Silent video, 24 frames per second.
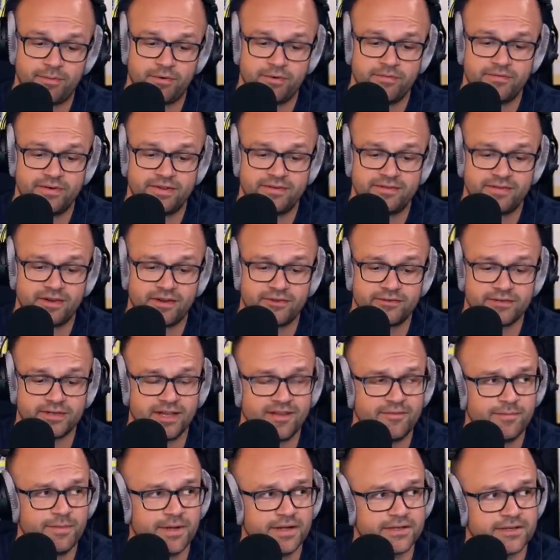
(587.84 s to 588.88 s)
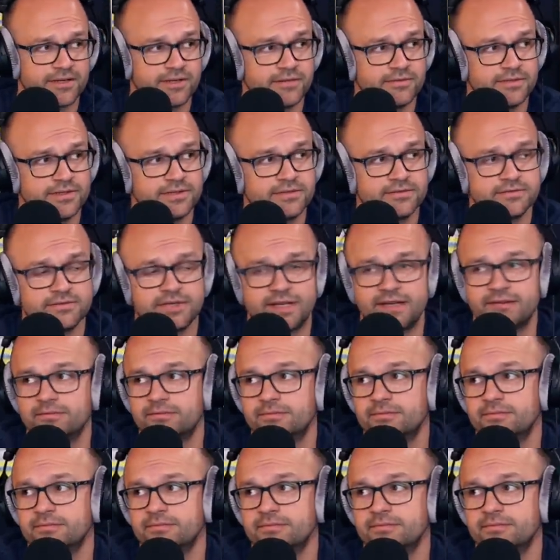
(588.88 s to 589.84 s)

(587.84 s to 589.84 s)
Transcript: proven international left back, don't we, now?